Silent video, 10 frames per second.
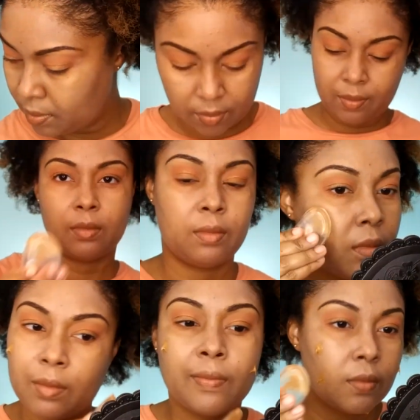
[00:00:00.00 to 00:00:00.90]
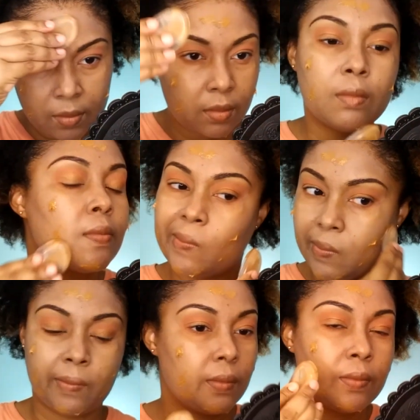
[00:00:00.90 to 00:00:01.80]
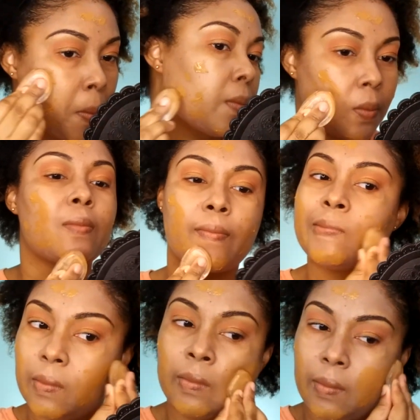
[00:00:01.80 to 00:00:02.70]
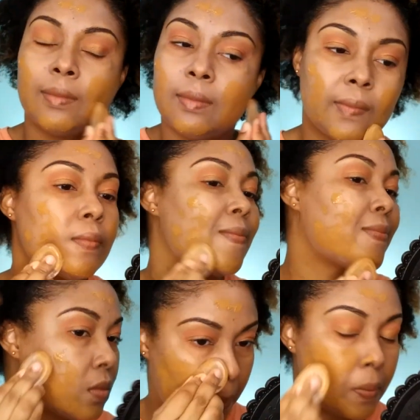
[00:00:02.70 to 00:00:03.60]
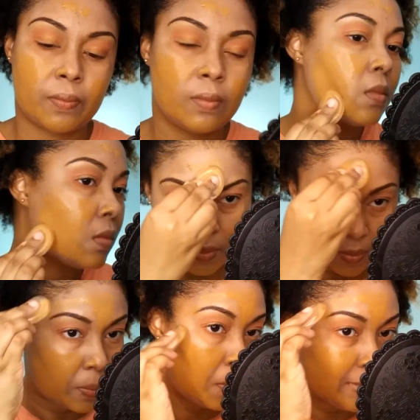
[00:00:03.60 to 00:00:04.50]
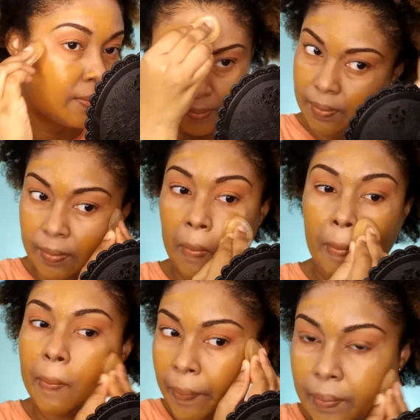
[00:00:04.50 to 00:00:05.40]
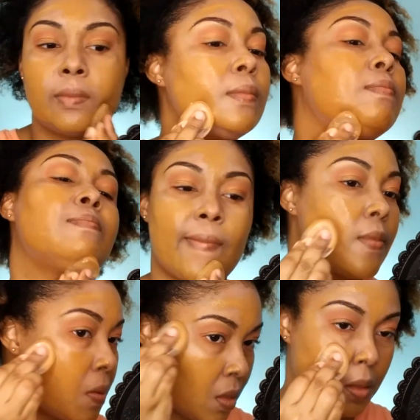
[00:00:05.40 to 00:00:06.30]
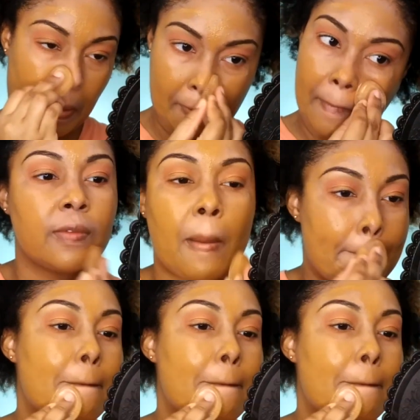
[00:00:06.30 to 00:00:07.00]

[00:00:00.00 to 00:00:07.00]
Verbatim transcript: in and do my face routine. I'm gonna speed this up. I this isn't really a, uh, a makeup tutorial in the sense of um,